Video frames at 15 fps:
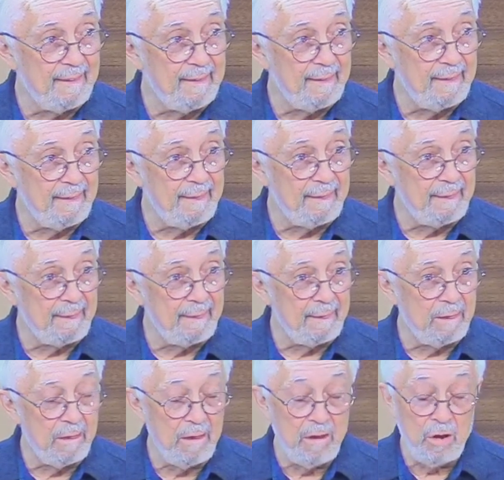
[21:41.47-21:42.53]

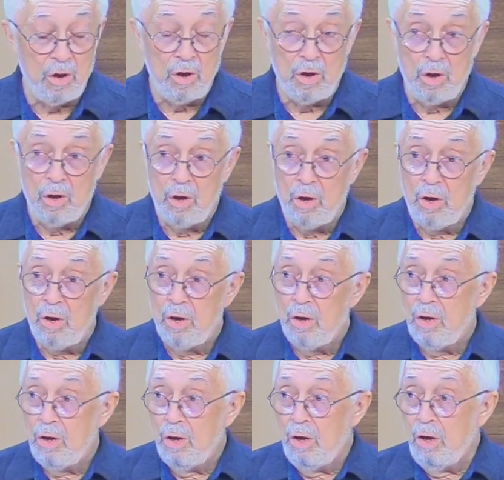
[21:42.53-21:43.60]

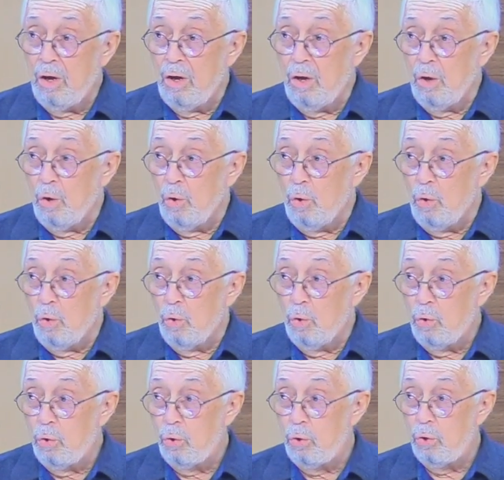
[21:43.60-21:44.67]

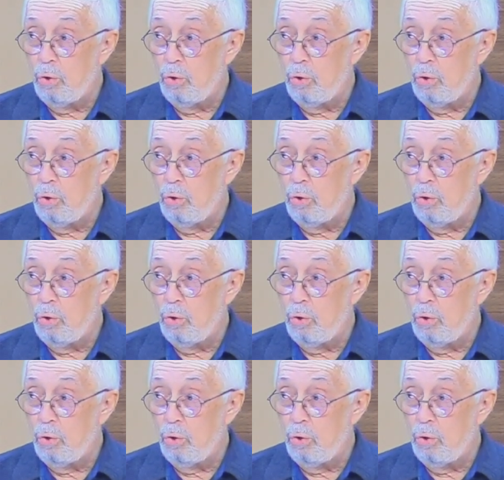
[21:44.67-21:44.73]
Nothing is said.